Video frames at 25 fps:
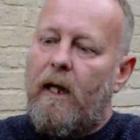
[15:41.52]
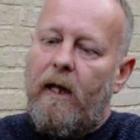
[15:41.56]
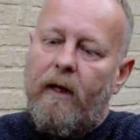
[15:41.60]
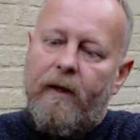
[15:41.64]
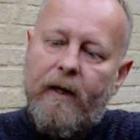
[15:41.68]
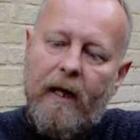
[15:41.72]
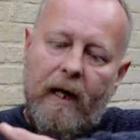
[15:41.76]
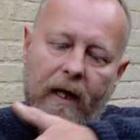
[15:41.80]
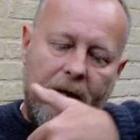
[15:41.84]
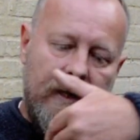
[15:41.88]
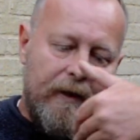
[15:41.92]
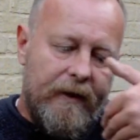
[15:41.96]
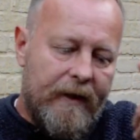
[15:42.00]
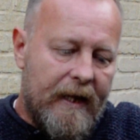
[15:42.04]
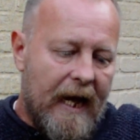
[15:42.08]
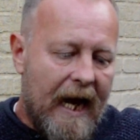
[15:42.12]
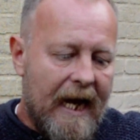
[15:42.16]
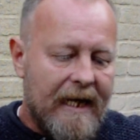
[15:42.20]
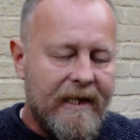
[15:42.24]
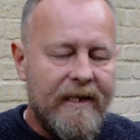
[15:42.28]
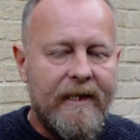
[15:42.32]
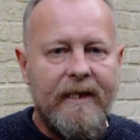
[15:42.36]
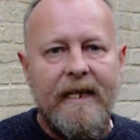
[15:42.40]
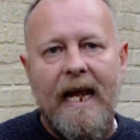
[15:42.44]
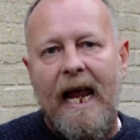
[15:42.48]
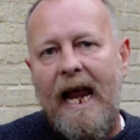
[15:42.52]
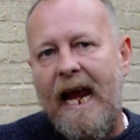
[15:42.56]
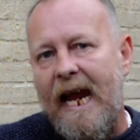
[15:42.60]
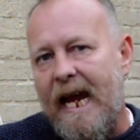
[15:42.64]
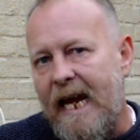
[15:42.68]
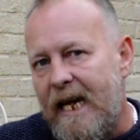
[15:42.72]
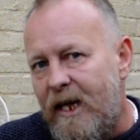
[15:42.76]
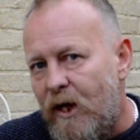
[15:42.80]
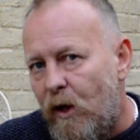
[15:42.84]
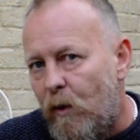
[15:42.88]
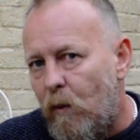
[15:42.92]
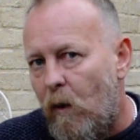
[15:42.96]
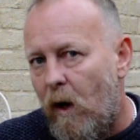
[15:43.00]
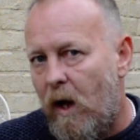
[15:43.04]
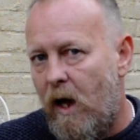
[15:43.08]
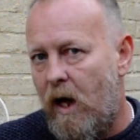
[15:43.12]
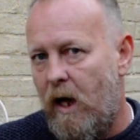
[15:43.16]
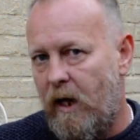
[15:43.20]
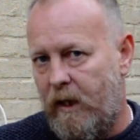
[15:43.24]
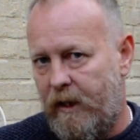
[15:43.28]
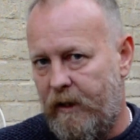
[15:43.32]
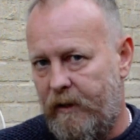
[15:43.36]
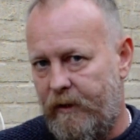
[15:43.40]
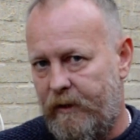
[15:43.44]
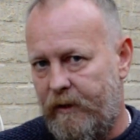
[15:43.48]
that's the inner
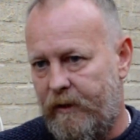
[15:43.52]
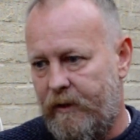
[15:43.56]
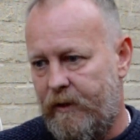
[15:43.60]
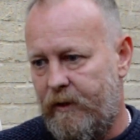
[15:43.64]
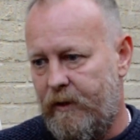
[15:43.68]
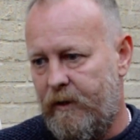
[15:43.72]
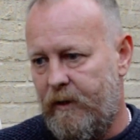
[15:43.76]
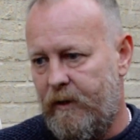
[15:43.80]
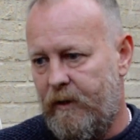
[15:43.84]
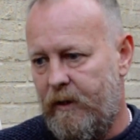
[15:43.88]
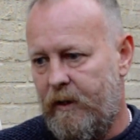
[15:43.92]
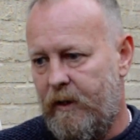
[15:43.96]
workings.